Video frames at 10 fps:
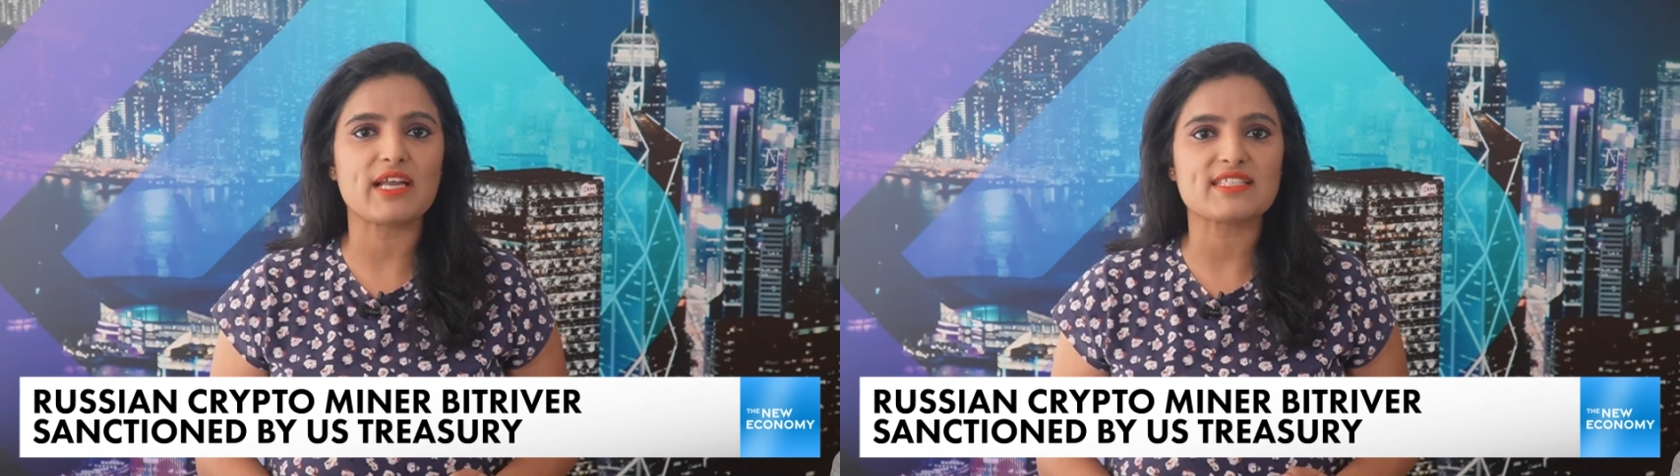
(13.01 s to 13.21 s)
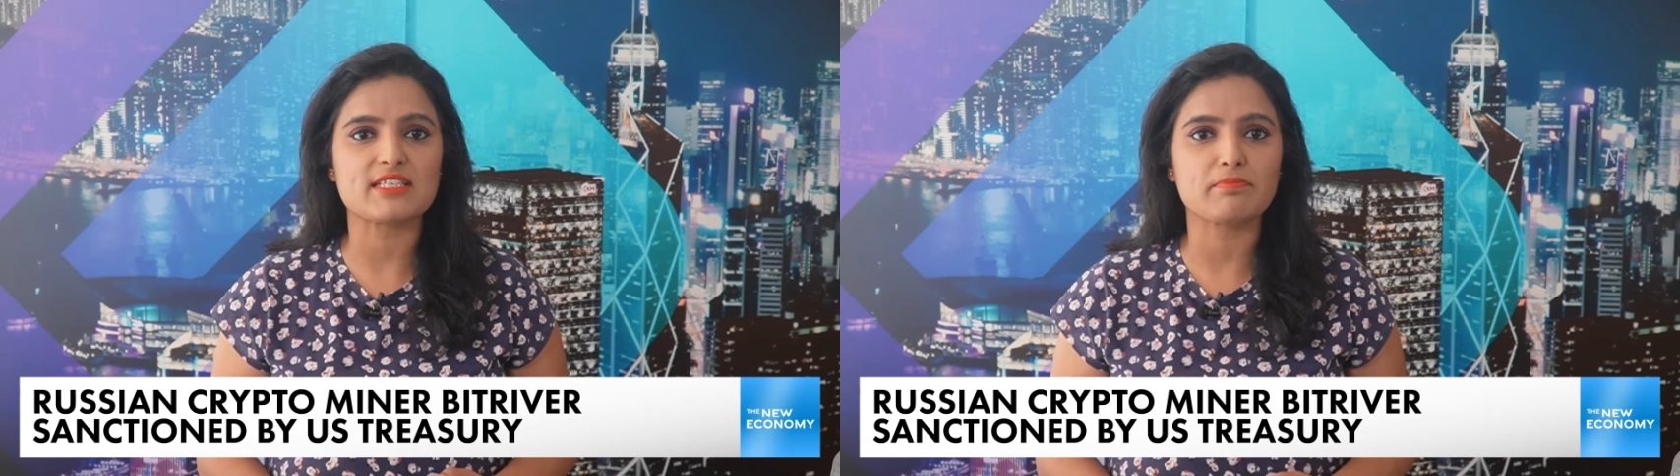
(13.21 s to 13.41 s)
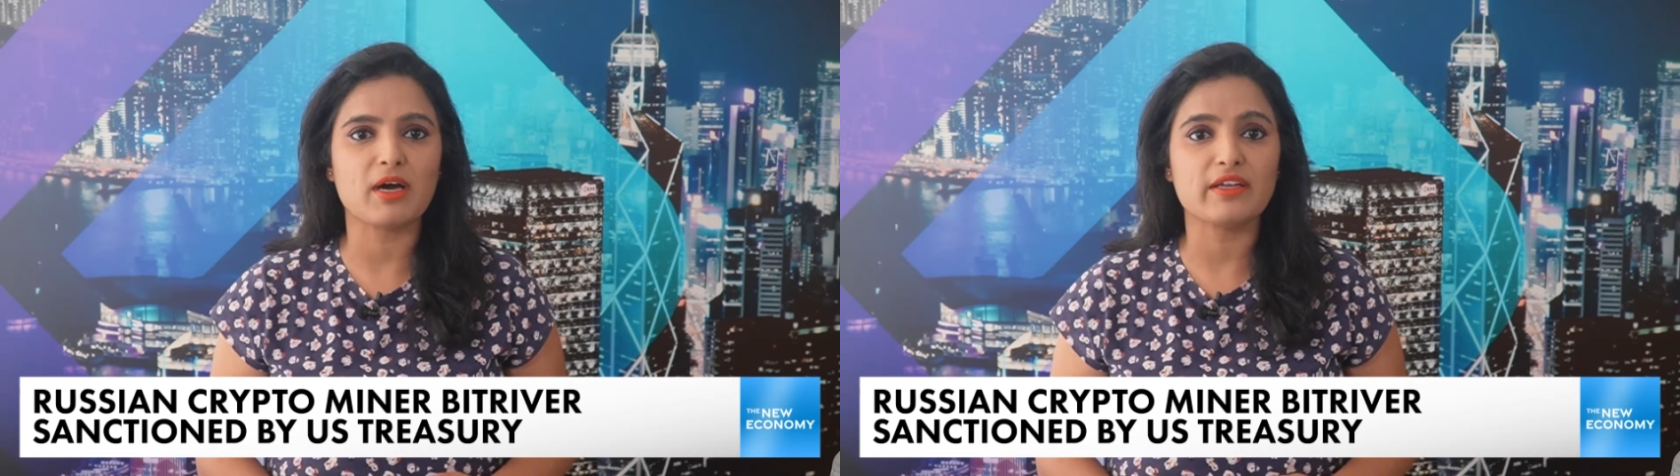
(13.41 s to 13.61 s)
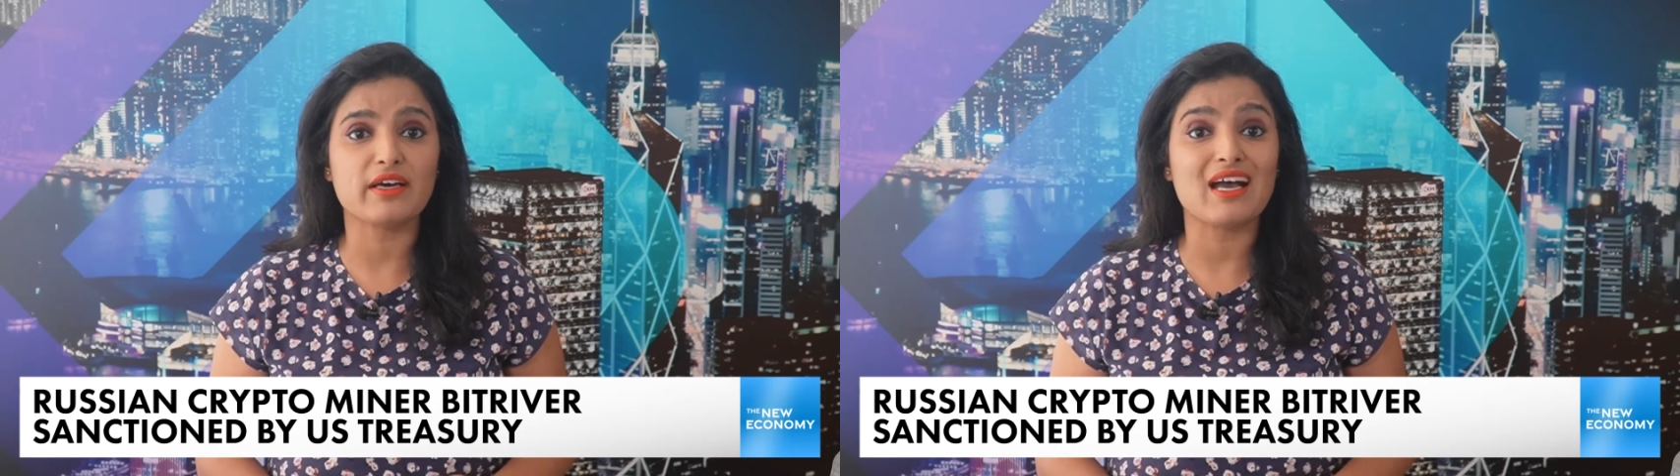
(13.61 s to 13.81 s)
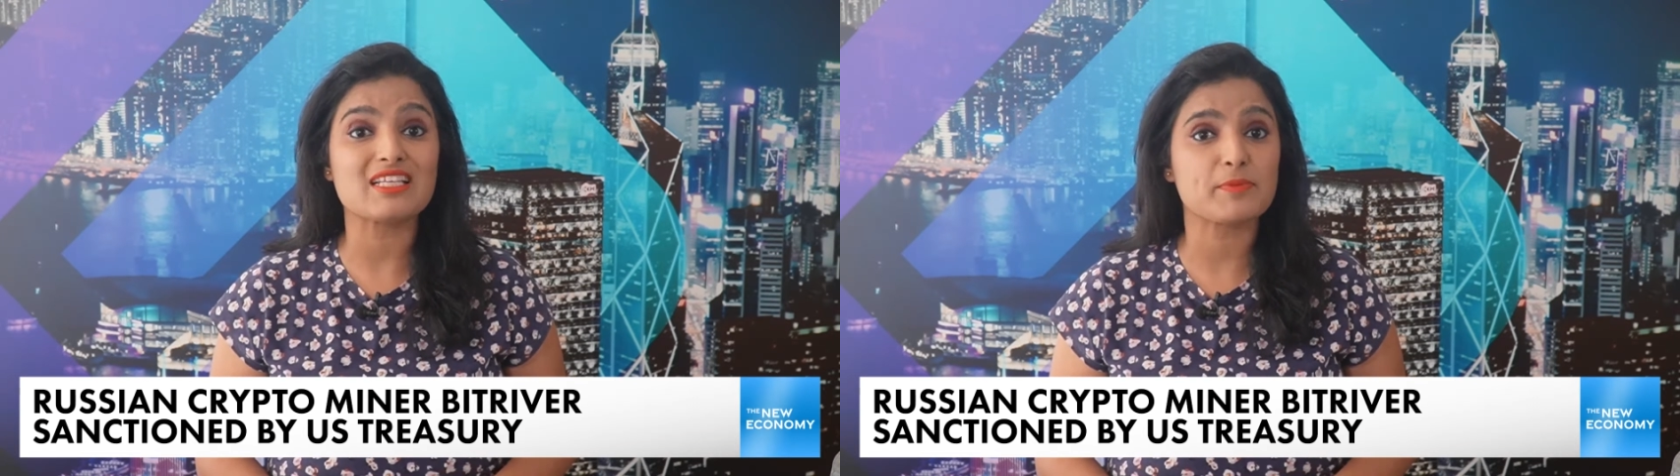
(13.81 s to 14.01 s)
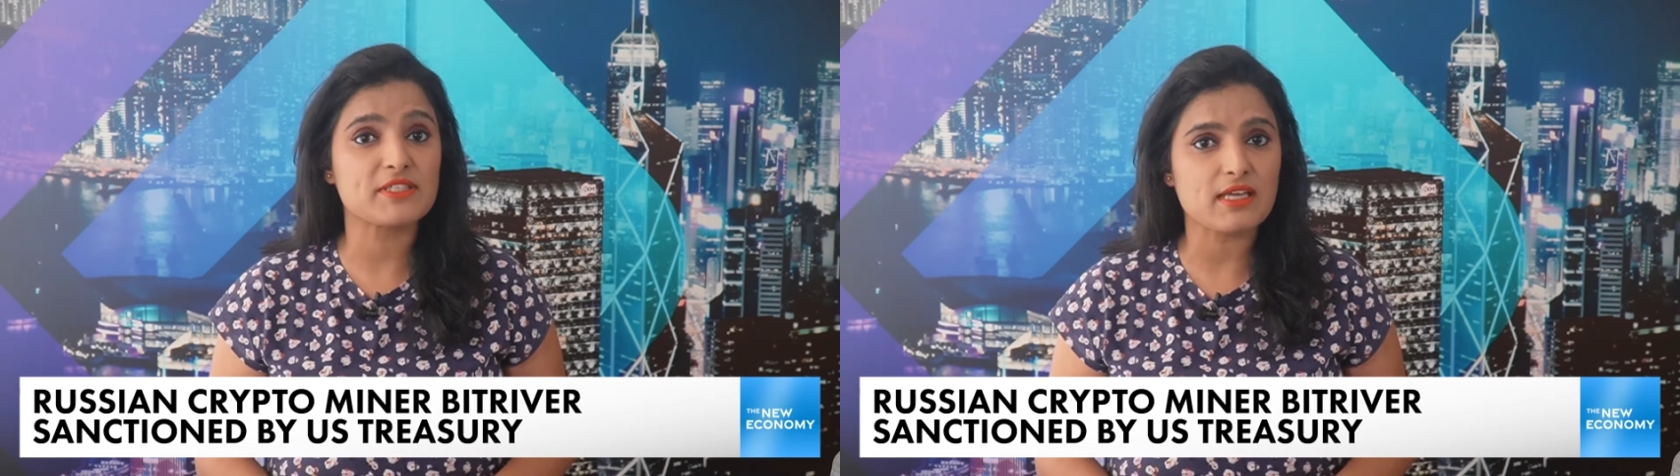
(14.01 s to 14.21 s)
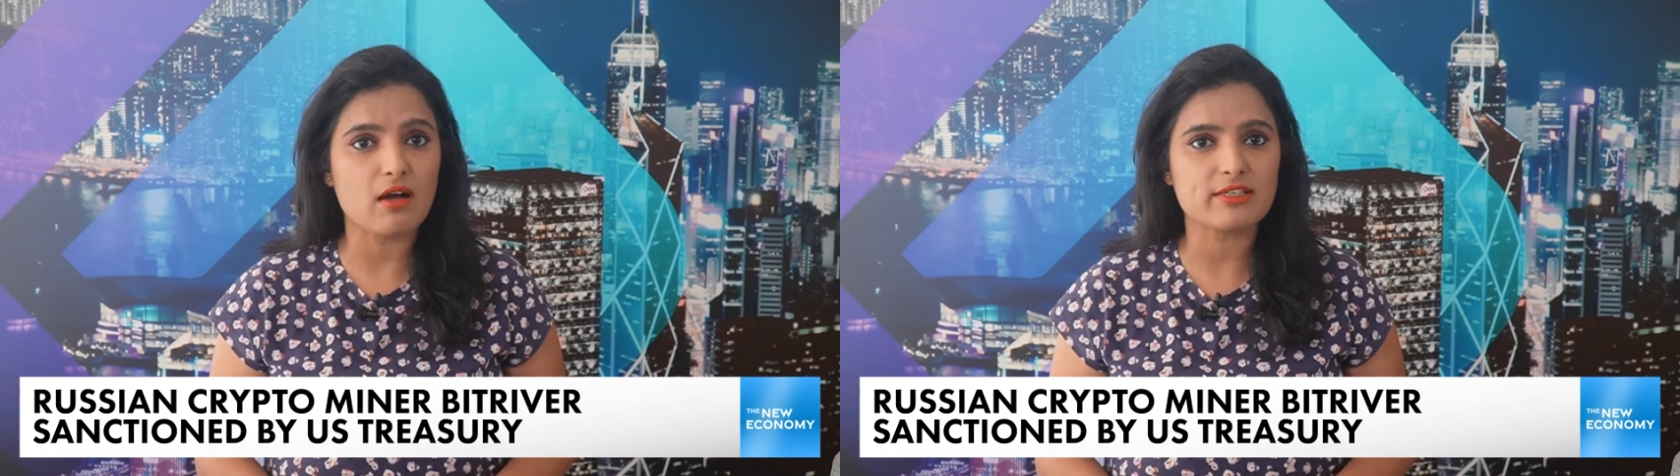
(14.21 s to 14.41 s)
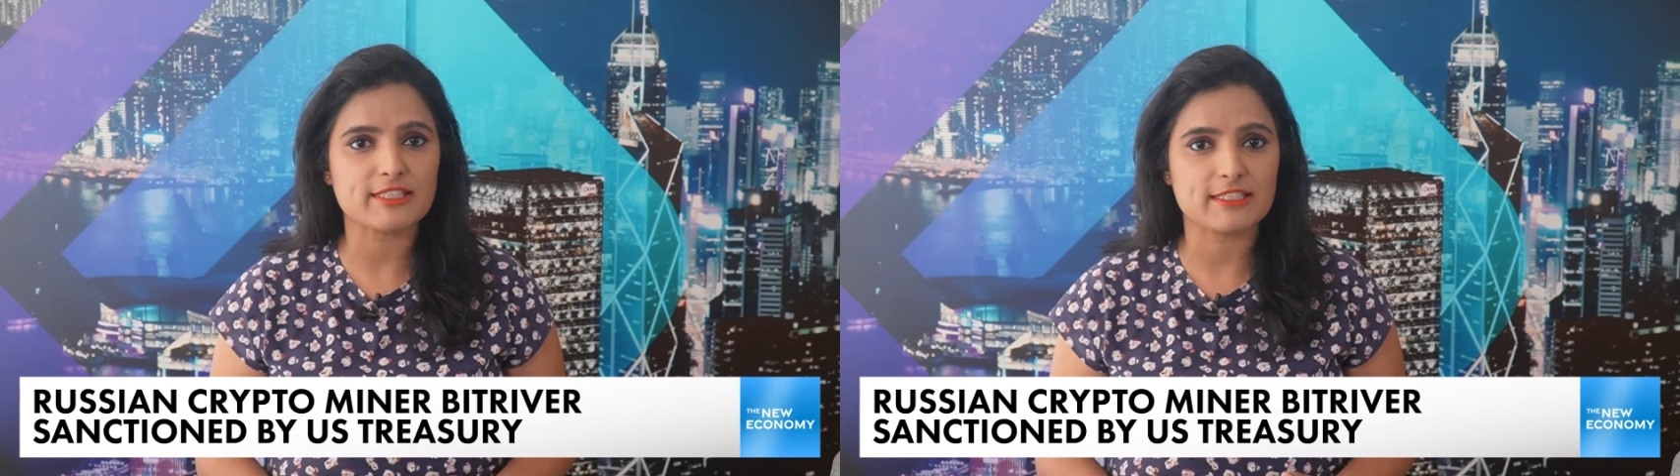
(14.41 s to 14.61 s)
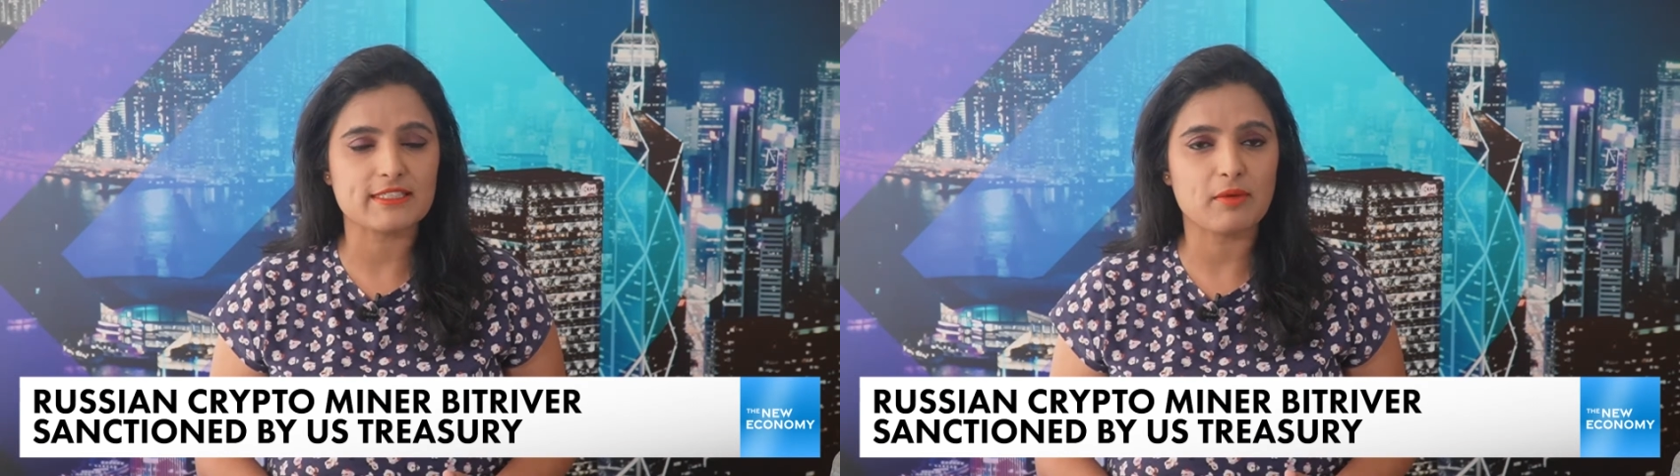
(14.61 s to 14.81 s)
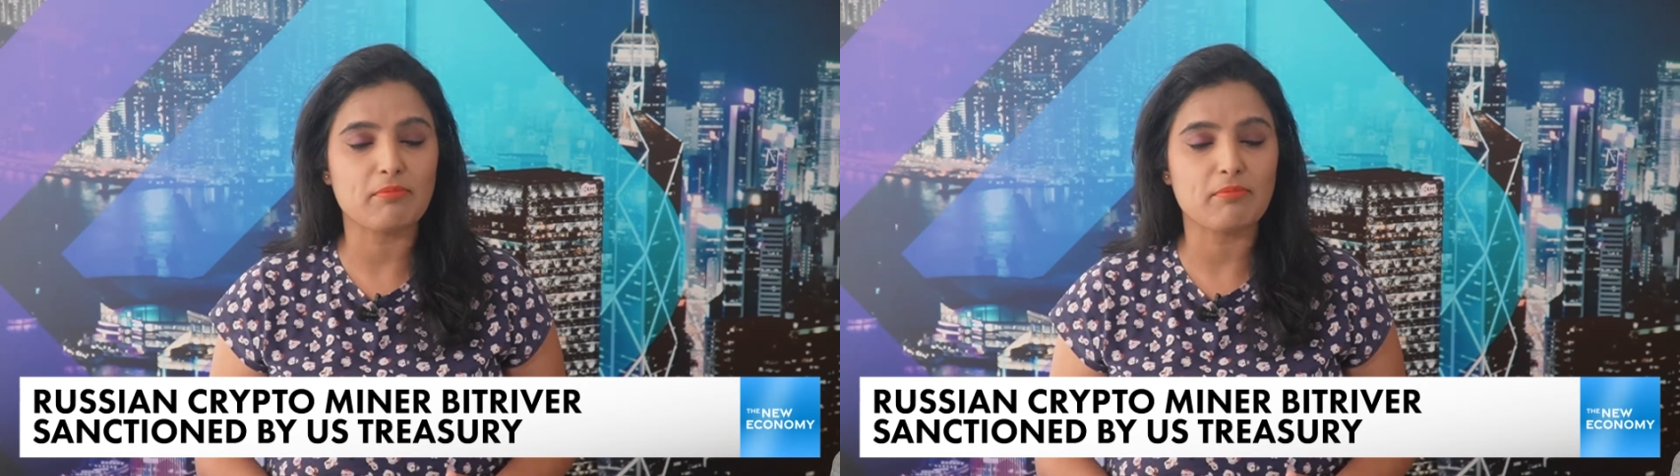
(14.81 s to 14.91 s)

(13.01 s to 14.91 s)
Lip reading: asset miner has been targeted